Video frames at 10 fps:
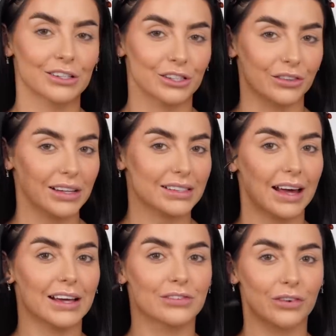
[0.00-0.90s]
So that's the
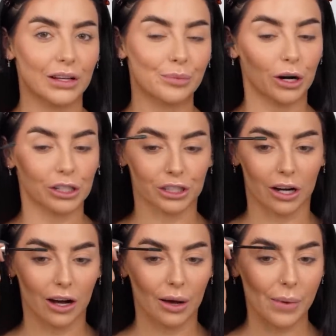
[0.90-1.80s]
hairs fully brushed
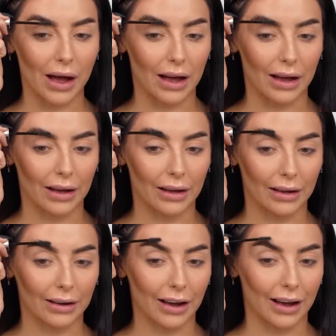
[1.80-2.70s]
up,
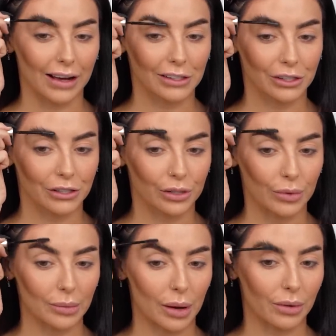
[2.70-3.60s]
and I actually used to
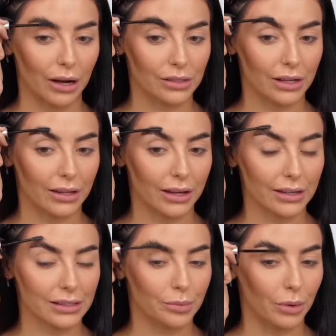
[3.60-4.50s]
wear my brows like
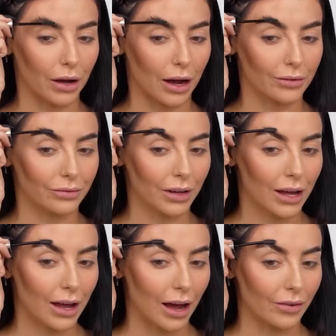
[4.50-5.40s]
this, but I've
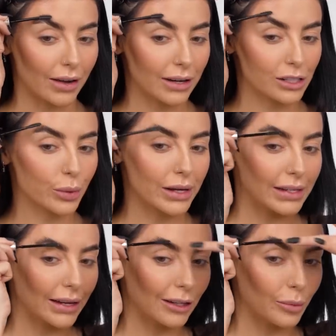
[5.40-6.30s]
kind of tweaked
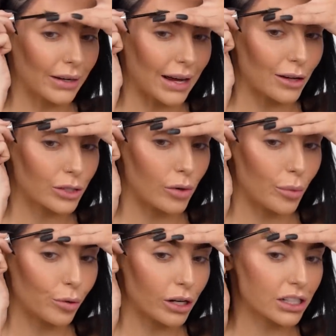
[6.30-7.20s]
it a little bit now, so I'll
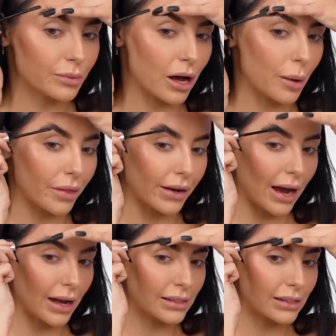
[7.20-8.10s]
brush them up, and then
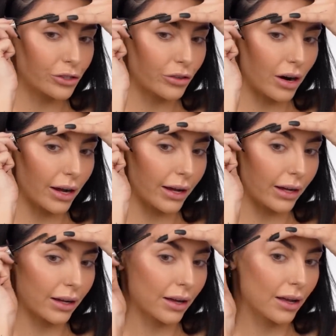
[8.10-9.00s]
as they're
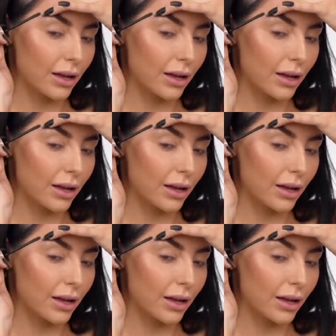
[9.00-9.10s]
drying,